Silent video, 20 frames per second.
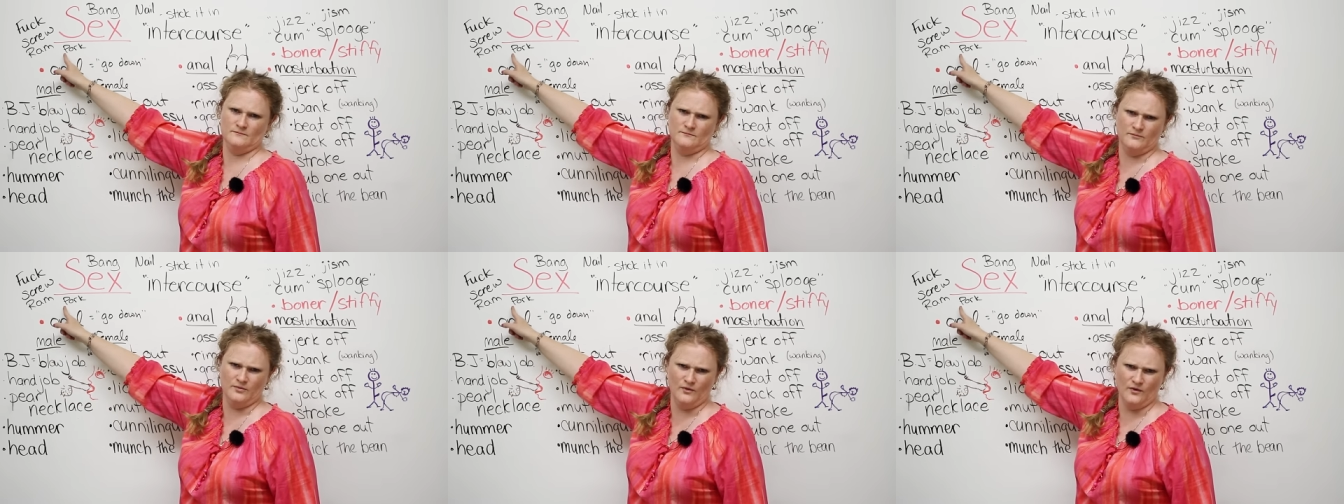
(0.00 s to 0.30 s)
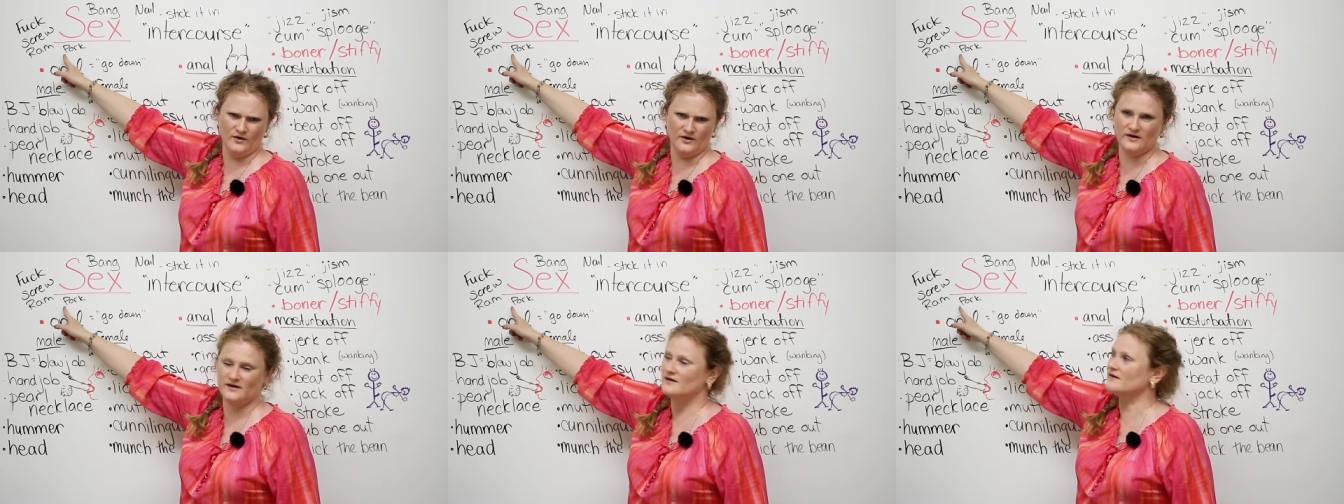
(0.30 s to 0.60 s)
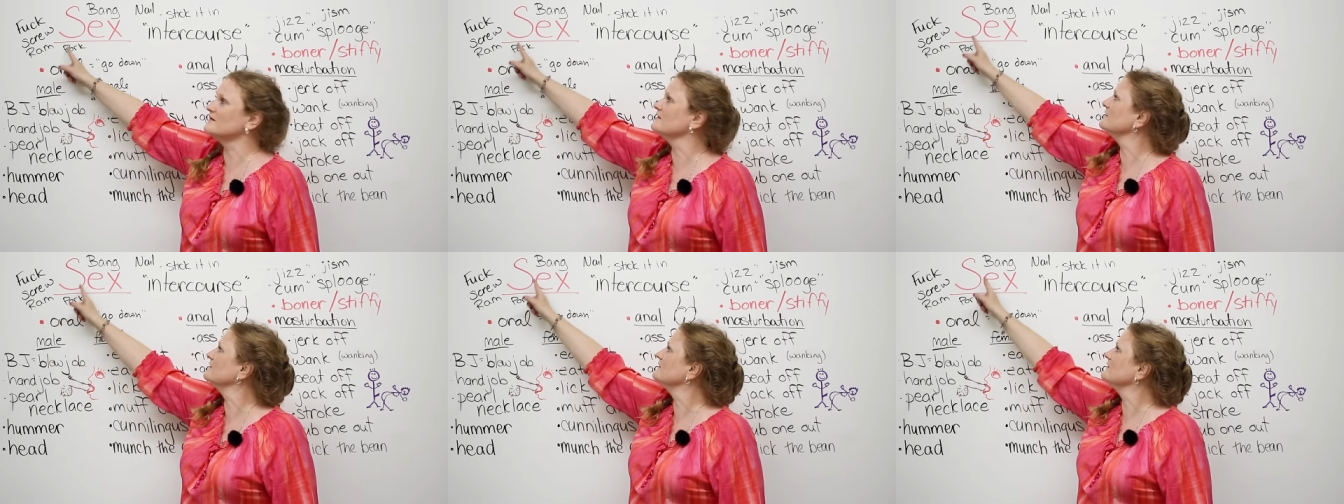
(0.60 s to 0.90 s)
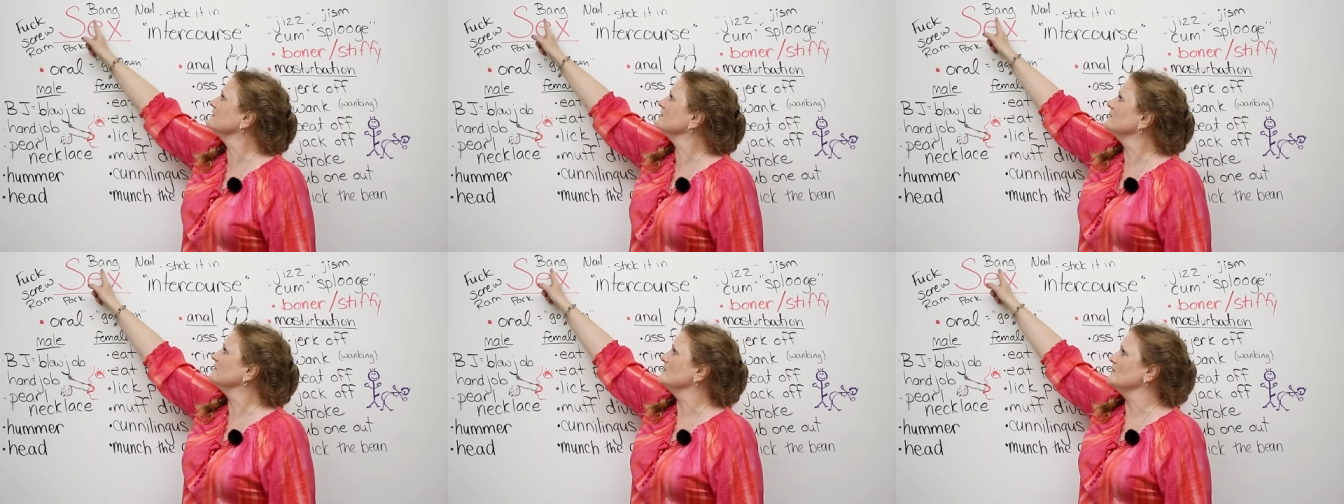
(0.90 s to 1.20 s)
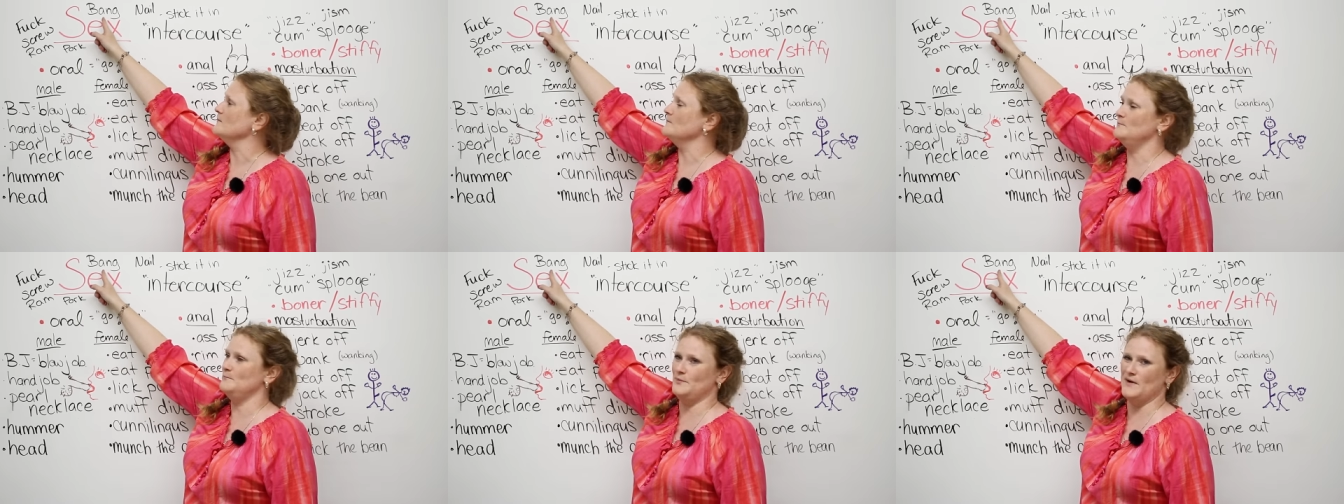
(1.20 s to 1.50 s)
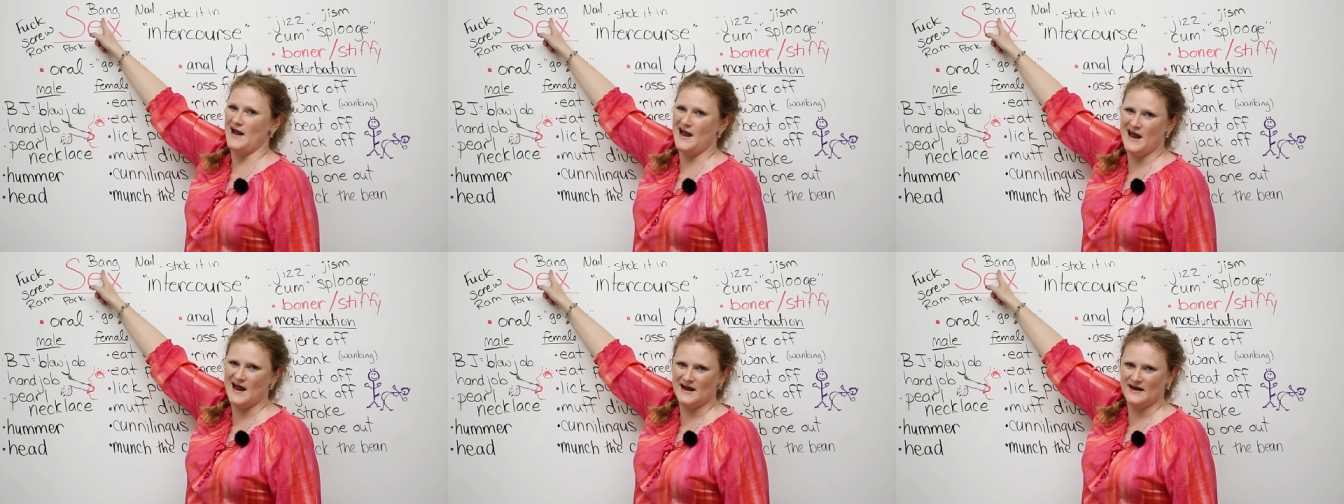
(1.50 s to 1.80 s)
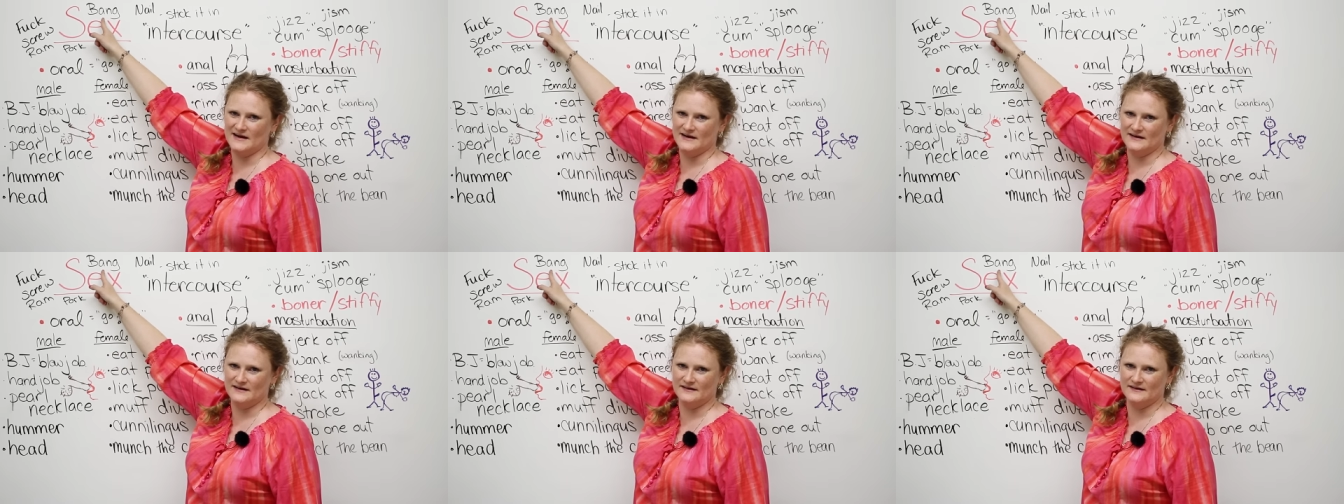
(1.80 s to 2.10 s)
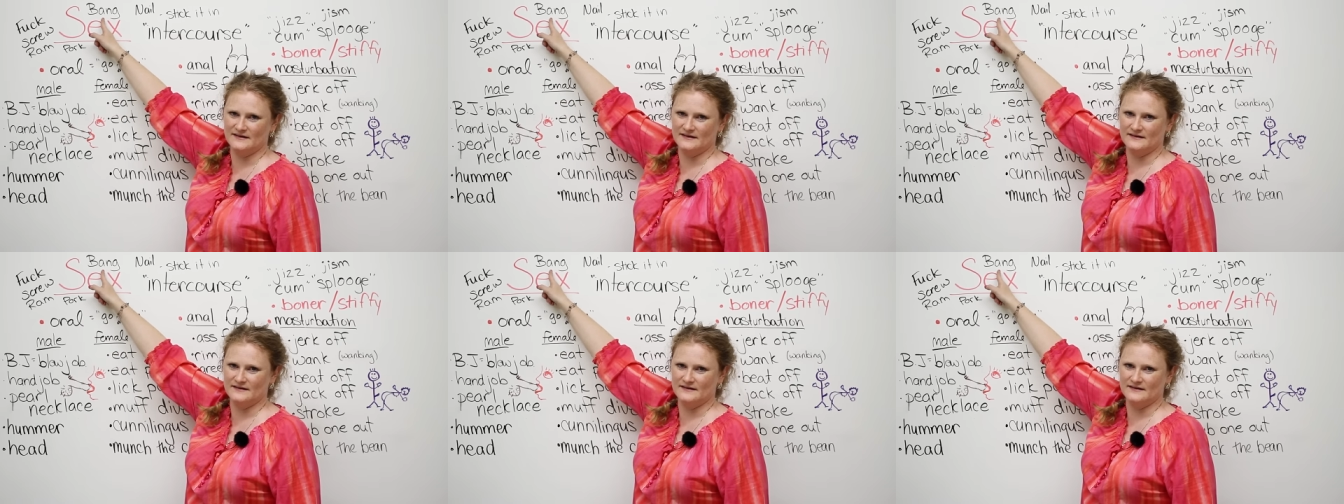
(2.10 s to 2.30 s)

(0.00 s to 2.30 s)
pork, bang